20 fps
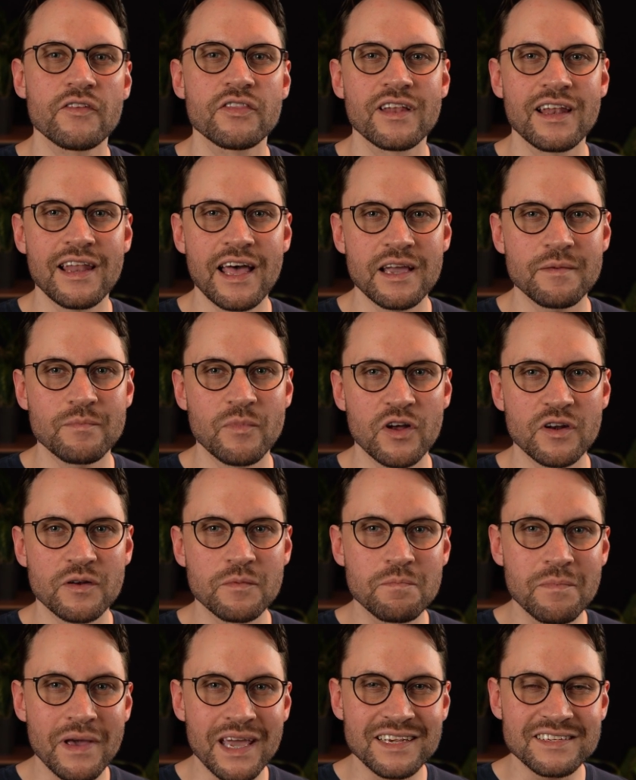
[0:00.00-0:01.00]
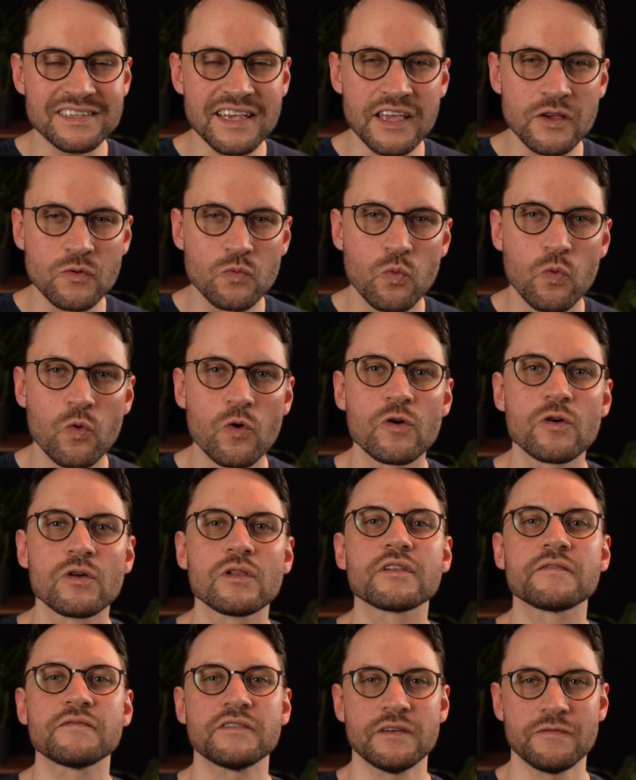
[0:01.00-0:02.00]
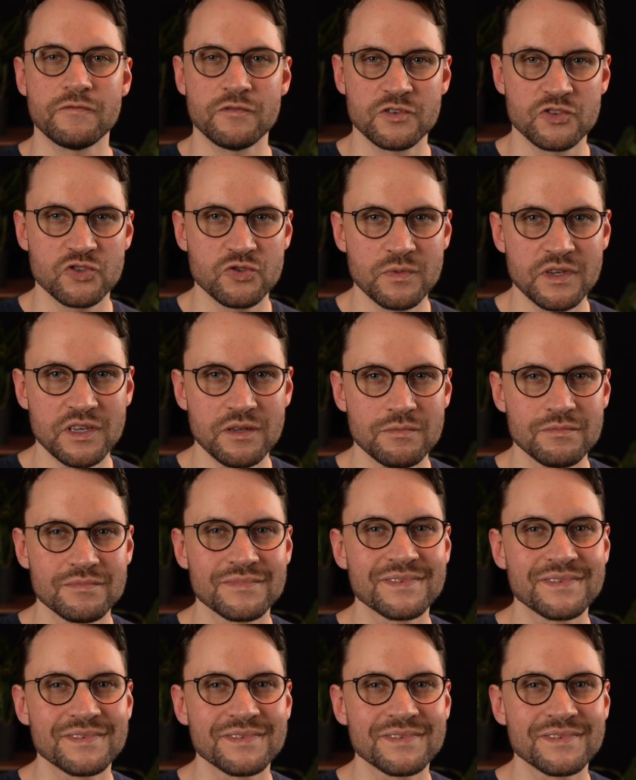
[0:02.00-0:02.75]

on the like button makes a world of difference to me.